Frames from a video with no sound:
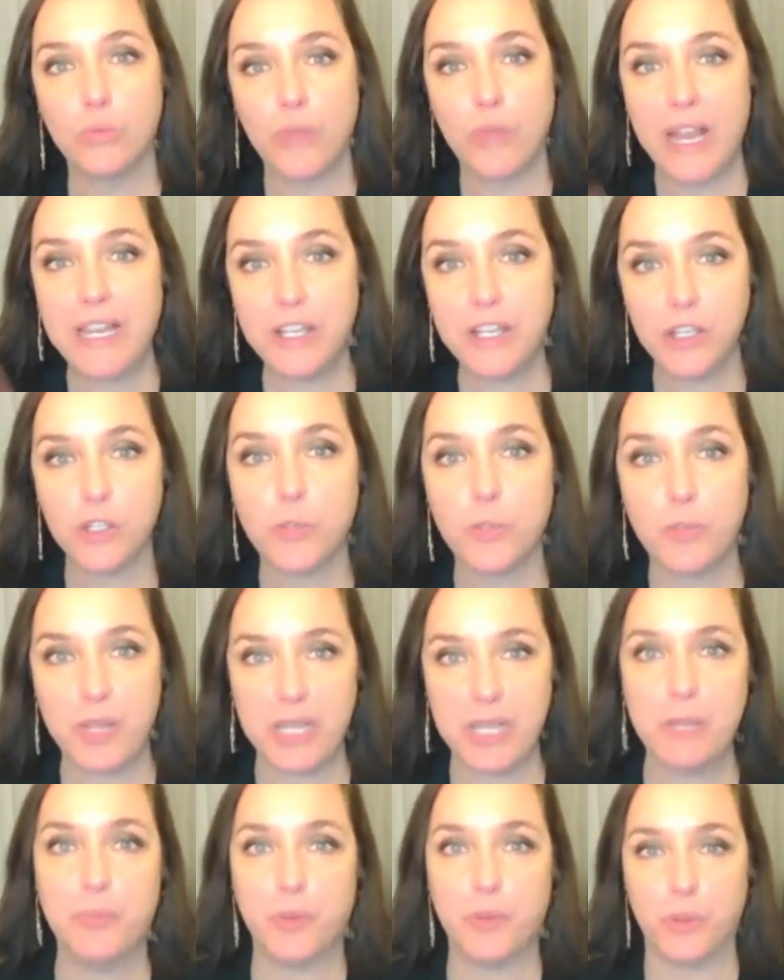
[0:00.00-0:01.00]
regular
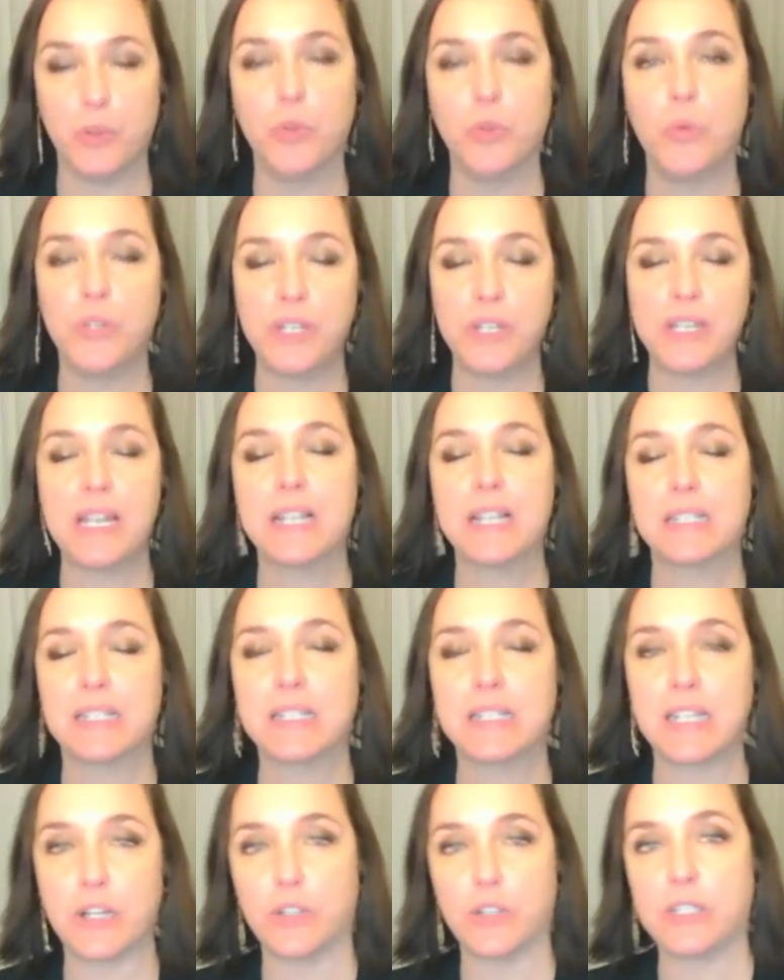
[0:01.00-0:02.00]
people who wouldn't
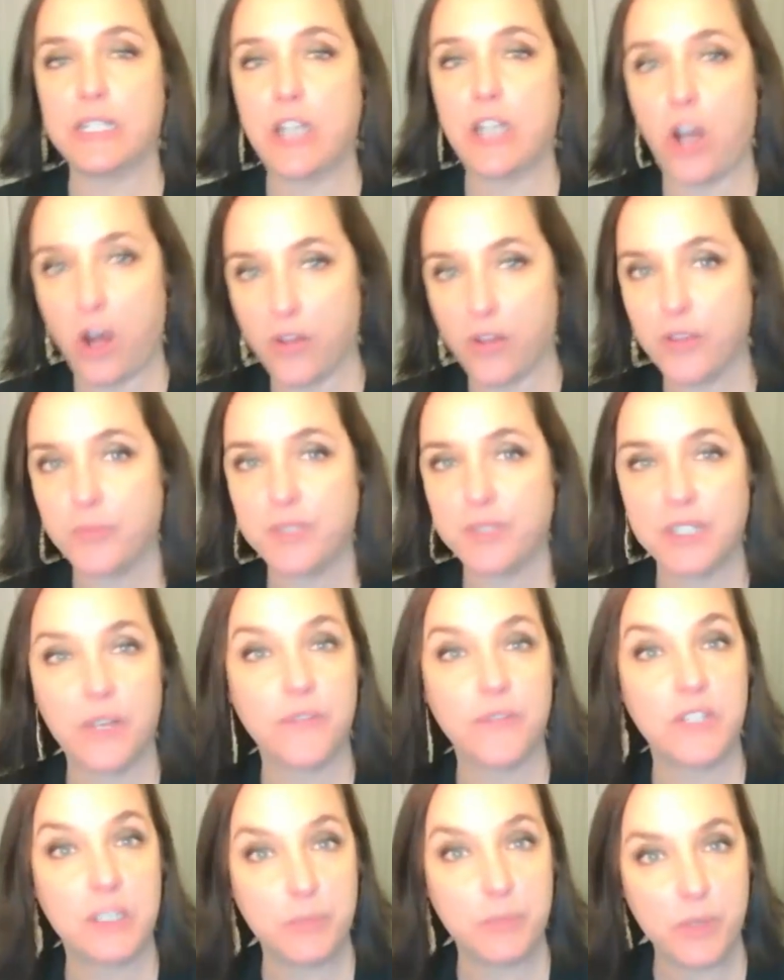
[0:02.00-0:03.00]
necessarily call
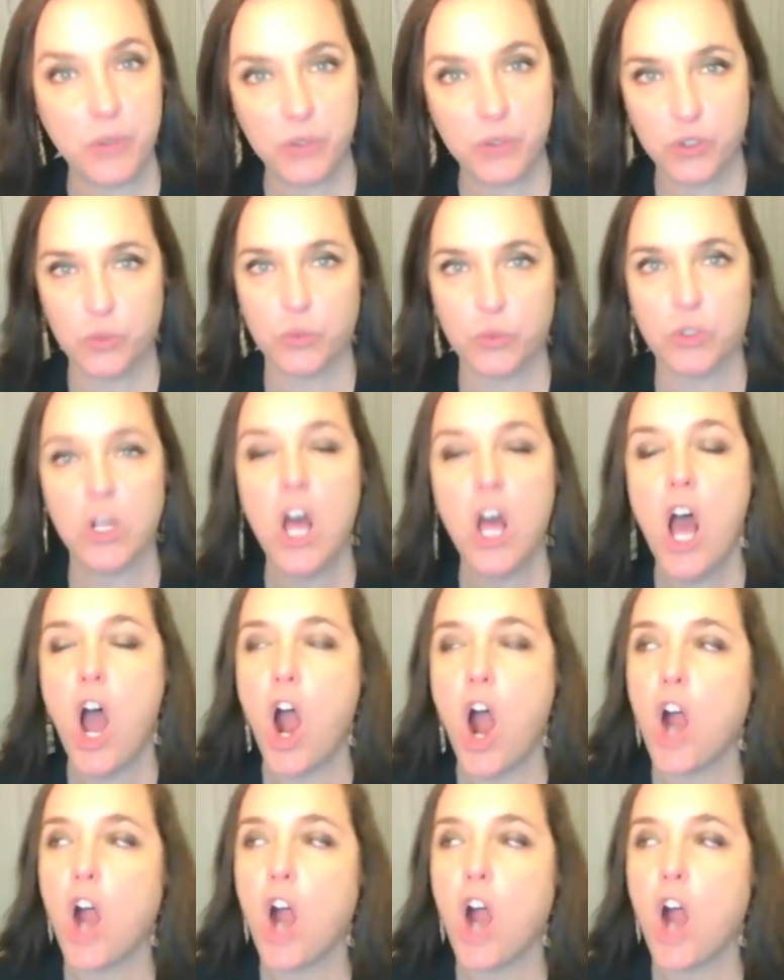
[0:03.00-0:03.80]
themselves spiritual